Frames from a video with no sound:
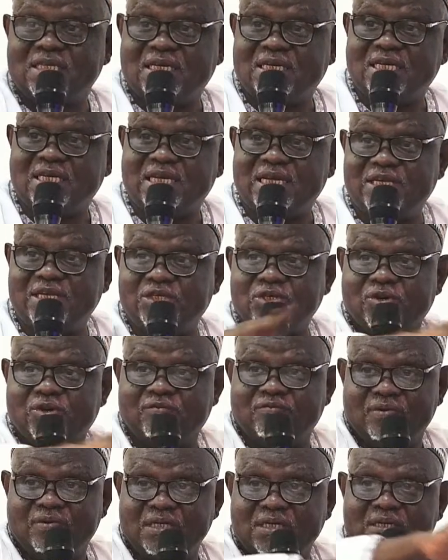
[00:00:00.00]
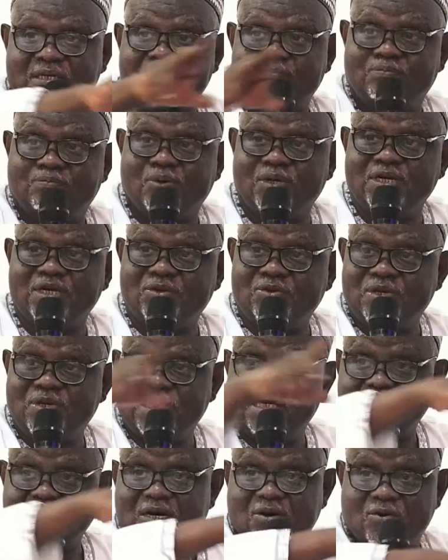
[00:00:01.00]
in each of the polling
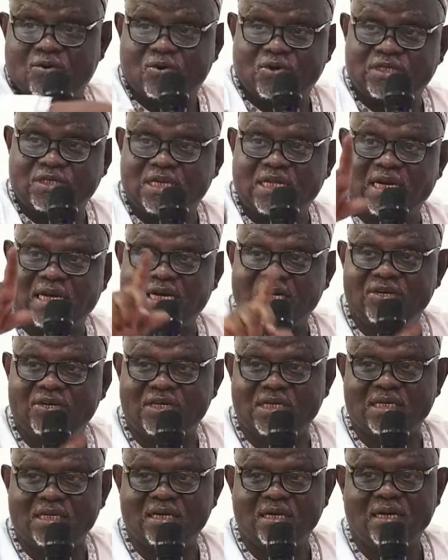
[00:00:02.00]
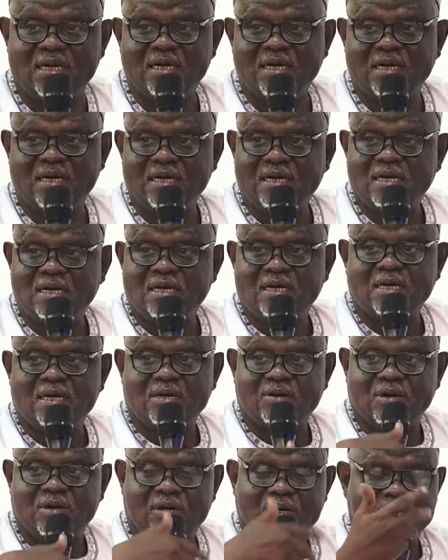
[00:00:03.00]
units across the country.
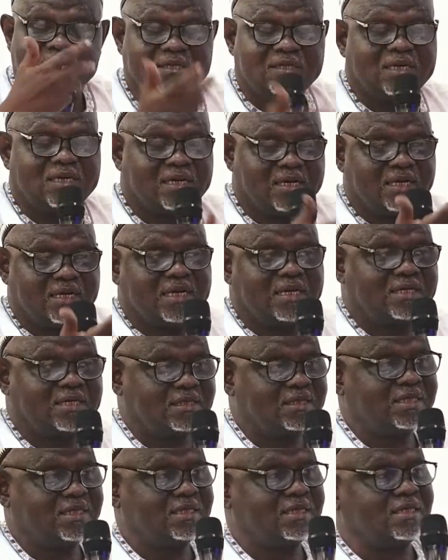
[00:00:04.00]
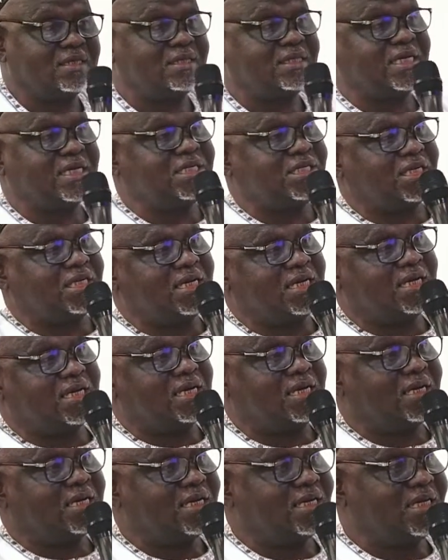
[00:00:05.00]
And the intention there